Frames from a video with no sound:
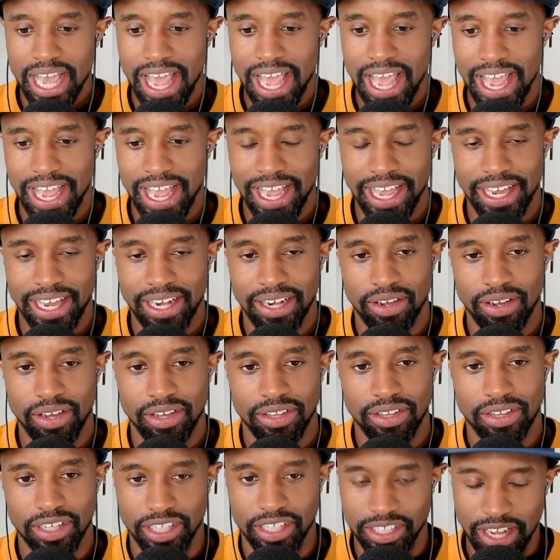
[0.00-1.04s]
And
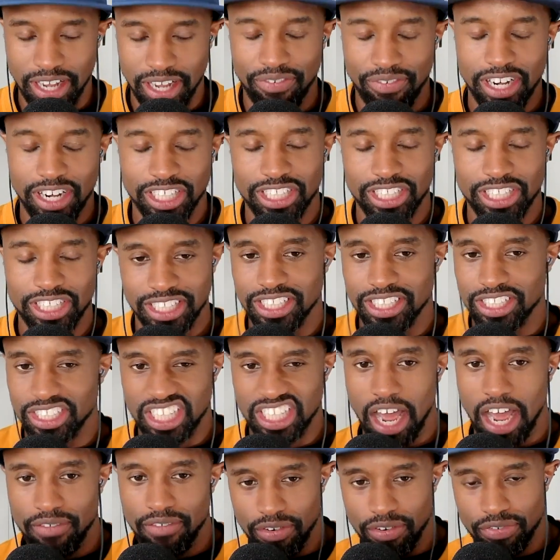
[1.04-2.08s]
the definition, this is
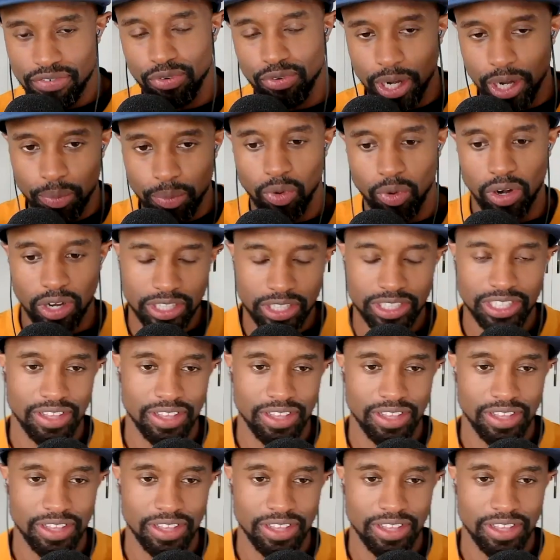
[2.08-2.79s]
kind of a framework